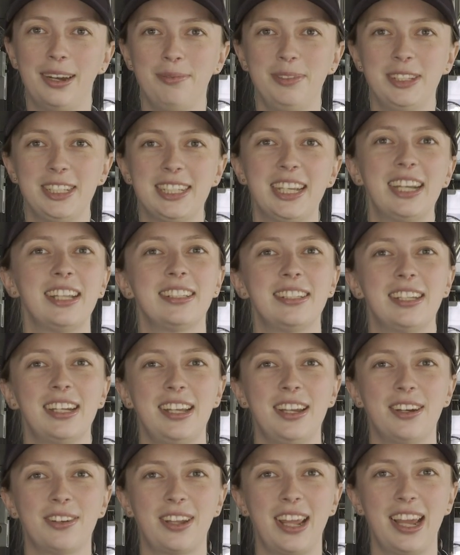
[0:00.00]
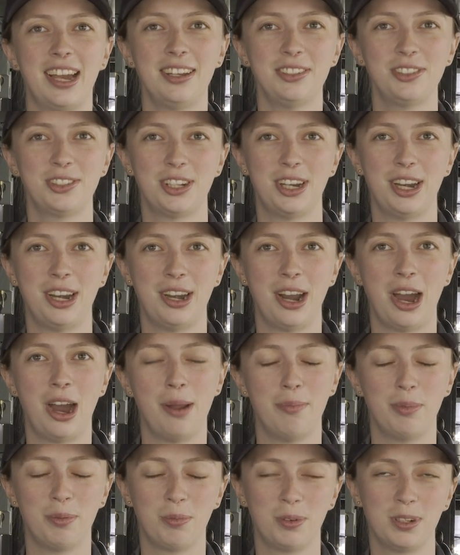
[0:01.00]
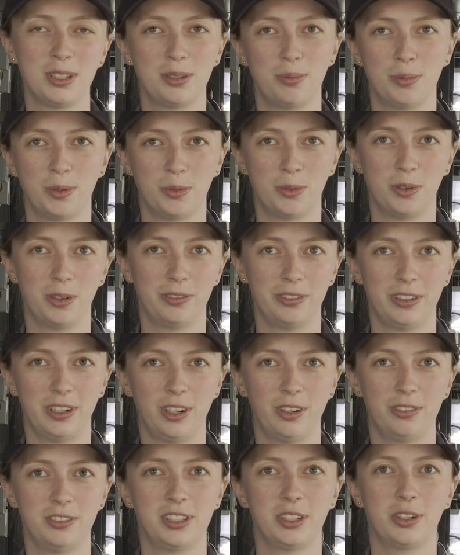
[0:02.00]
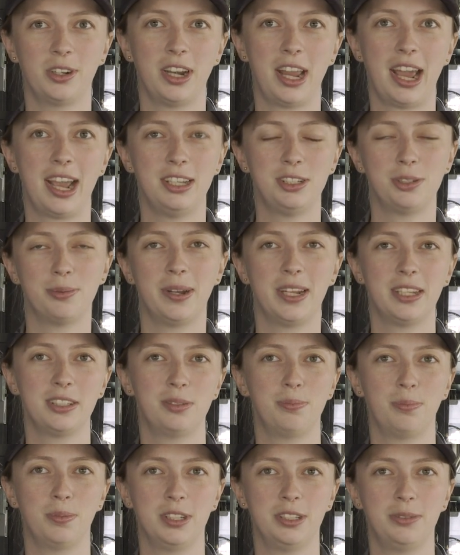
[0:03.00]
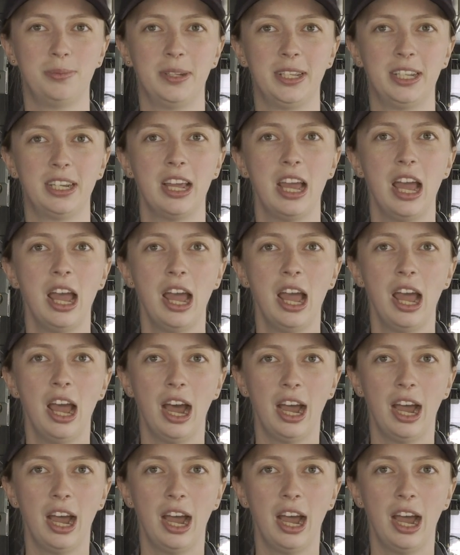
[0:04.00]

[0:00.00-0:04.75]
I'm Lieutenant Danielle Couch and I'm a Principal Warfare Officer on HMAS Brisbane.